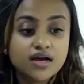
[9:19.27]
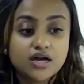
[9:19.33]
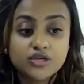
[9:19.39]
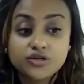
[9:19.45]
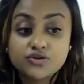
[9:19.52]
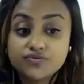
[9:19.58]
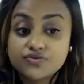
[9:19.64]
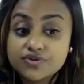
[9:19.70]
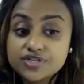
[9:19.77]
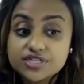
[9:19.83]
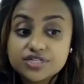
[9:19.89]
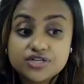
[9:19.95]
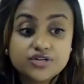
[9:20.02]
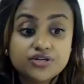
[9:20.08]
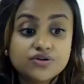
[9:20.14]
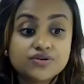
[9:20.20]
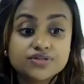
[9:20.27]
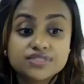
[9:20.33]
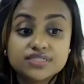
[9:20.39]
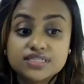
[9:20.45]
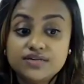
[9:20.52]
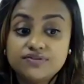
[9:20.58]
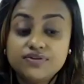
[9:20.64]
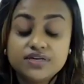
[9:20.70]
you've written in your
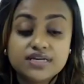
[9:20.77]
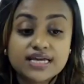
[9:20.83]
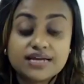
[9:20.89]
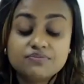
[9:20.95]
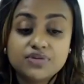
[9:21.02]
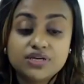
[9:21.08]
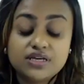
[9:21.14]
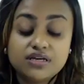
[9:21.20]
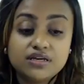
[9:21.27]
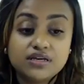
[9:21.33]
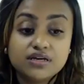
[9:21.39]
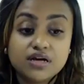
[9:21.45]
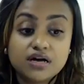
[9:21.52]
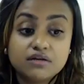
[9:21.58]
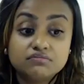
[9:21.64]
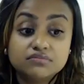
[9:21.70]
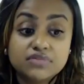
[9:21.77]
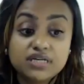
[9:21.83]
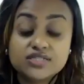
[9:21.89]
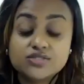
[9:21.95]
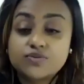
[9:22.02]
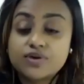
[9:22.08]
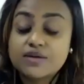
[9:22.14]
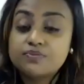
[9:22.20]
CV can be
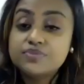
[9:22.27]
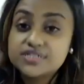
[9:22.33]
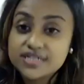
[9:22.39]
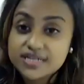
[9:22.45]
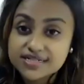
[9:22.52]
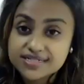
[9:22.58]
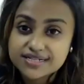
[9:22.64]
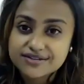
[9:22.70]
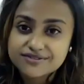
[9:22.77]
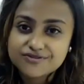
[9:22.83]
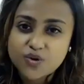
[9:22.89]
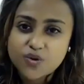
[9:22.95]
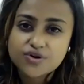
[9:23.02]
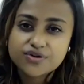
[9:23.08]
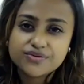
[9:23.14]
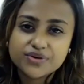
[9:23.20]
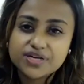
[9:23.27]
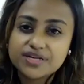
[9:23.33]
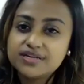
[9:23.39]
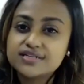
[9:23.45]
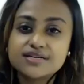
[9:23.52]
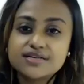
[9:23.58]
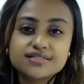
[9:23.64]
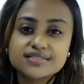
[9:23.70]
is repetitive or really
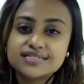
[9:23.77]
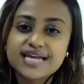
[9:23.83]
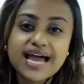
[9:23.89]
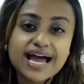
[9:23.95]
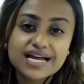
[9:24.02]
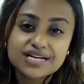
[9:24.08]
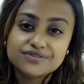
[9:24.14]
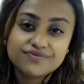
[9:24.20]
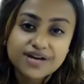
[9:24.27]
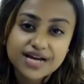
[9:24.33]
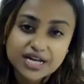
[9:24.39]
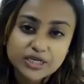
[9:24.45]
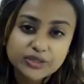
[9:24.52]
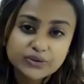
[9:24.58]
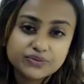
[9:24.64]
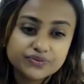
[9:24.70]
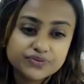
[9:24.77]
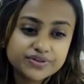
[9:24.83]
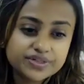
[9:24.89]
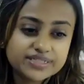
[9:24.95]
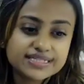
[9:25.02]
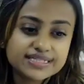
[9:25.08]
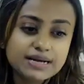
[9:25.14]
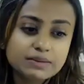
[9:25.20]
doesn't add value. For
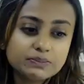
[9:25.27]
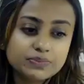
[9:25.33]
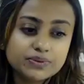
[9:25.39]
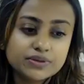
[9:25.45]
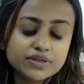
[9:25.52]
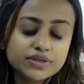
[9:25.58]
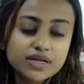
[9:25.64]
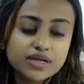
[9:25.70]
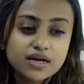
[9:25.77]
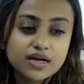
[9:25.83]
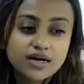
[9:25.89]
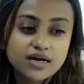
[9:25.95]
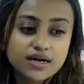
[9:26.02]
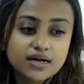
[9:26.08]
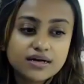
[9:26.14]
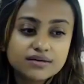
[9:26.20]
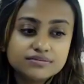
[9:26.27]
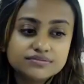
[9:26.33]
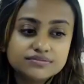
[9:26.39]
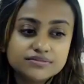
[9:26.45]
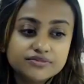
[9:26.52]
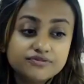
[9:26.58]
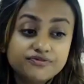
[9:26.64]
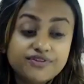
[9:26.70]
example, I'm
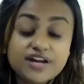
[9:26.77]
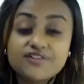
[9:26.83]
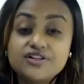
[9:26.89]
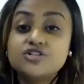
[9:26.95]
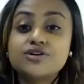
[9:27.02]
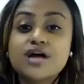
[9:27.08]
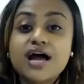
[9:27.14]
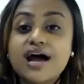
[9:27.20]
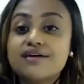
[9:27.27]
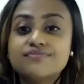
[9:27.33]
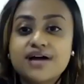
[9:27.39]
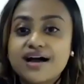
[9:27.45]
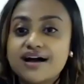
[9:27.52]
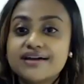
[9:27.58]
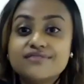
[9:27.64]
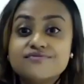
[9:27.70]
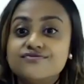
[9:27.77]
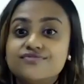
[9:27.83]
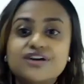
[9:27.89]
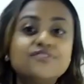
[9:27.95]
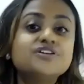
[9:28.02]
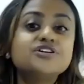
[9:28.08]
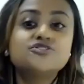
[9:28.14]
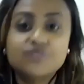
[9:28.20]

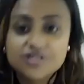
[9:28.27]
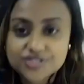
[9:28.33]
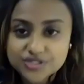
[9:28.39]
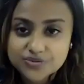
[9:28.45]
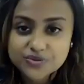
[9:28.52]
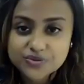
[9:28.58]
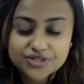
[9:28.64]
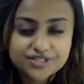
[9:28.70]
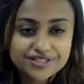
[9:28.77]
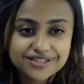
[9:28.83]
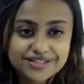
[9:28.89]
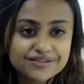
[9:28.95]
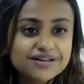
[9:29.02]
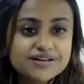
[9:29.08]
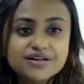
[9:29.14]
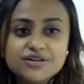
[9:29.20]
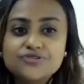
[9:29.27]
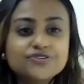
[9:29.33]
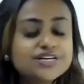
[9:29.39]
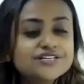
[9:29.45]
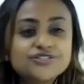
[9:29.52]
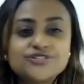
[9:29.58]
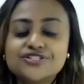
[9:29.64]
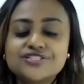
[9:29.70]
very trustworthy. You
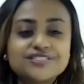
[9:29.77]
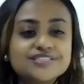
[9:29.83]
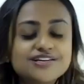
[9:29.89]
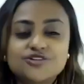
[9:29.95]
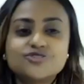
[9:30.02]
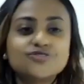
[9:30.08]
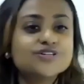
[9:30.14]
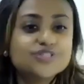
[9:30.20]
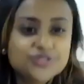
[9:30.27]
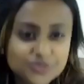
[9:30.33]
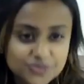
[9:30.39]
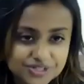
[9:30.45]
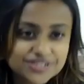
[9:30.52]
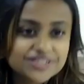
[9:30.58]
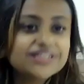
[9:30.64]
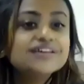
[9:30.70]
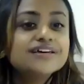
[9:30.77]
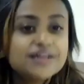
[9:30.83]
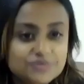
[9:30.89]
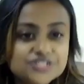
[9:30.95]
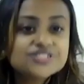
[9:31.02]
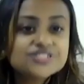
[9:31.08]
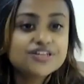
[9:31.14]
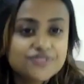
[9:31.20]
can just say trustworthy. I'm
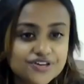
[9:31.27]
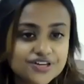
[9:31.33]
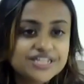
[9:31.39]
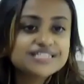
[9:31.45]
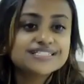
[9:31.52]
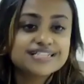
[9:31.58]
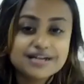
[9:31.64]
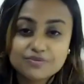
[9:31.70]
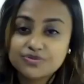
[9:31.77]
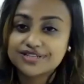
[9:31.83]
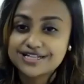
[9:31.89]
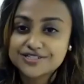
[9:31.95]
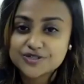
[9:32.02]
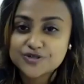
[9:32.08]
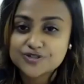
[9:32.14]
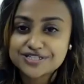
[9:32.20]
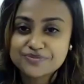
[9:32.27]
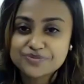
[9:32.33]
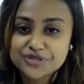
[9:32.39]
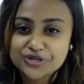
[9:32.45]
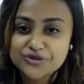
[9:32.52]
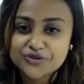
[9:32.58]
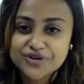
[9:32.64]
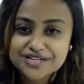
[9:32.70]
just giving an example. That's not something
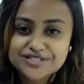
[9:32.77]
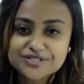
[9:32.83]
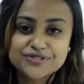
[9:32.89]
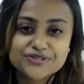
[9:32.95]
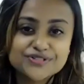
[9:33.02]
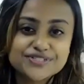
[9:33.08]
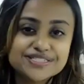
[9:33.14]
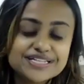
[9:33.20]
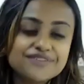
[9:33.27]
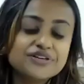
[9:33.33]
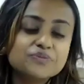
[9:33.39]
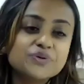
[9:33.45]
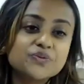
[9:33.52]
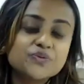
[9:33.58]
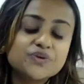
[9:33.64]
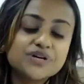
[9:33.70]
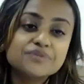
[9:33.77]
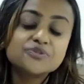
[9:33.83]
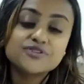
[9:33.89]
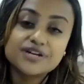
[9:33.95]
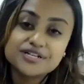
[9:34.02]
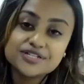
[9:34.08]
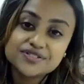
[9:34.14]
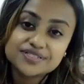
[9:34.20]
you write in your CV. But what I'm
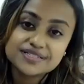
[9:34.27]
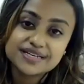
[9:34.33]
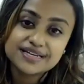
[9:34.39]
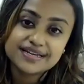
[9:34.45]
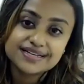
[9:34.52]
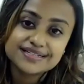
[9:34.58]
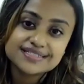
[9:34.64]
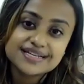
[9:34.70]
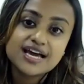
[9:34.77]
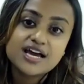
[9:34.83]
trying to say is